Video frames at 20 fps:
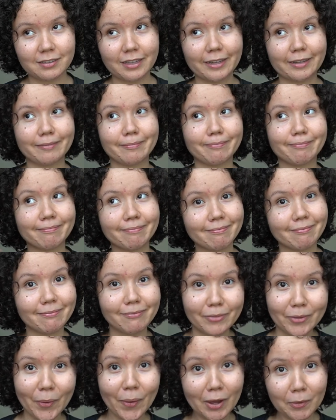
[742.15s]
Like,
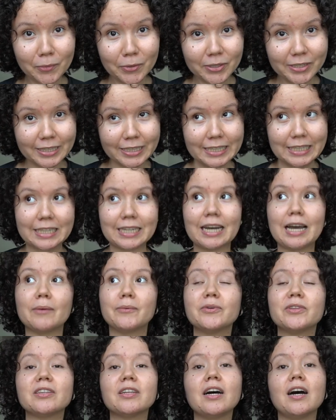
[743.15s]
no, I wouldn't. I
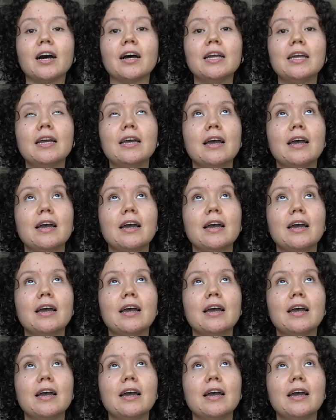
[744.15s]
would not.